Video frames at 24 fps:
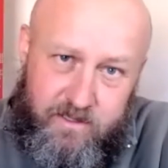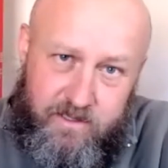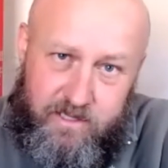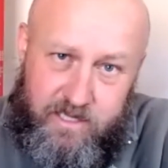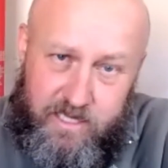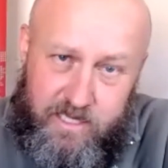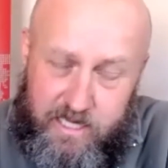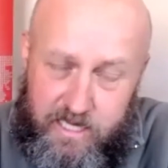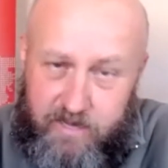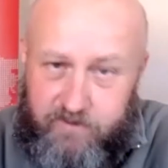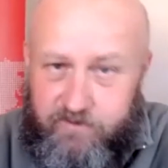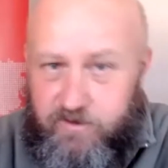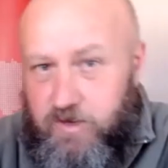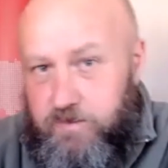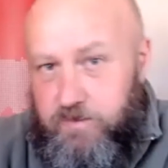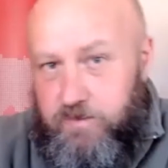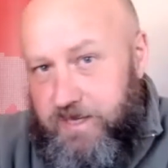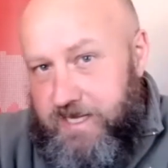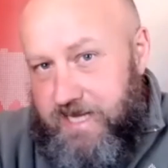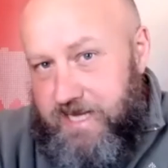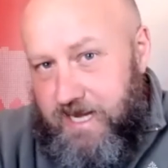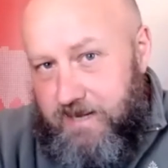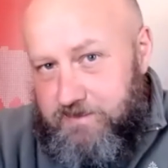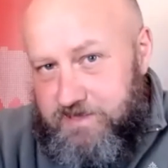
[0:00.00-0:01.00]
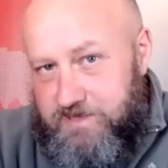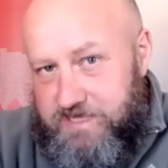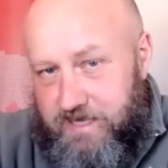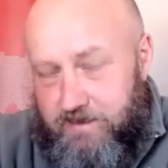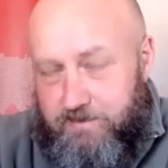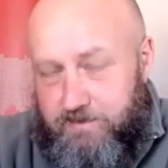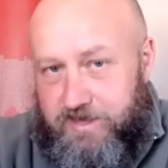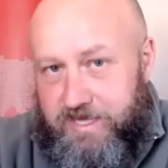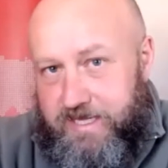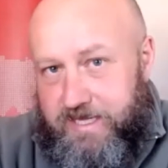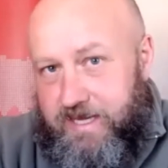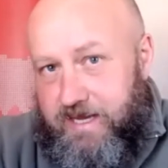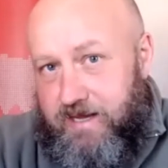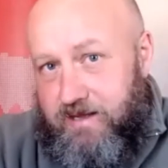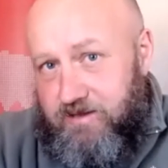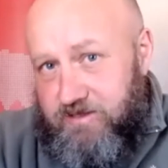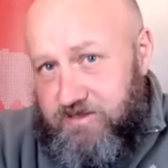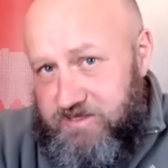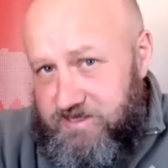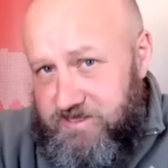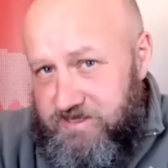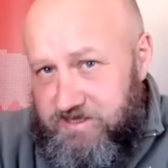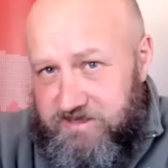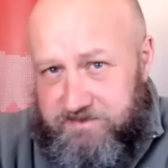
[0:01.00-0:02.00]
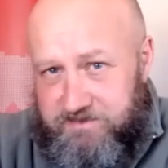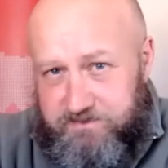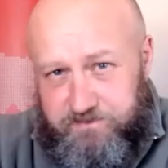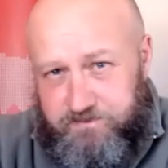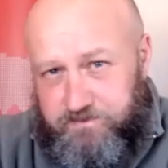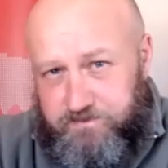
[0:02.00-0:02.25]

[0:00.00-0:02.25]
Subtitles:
If you become something else,